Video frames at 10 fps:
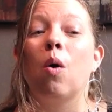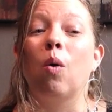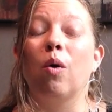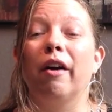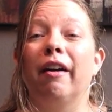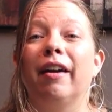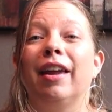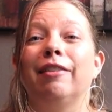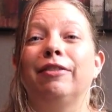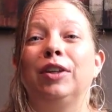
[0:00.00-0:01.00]
or
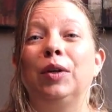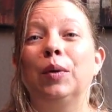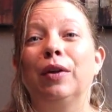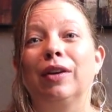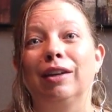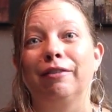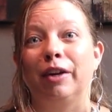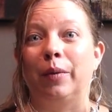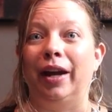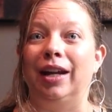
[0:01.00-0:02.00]
if you are looking for
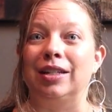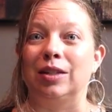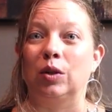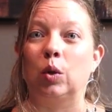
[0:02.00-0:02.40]
a way to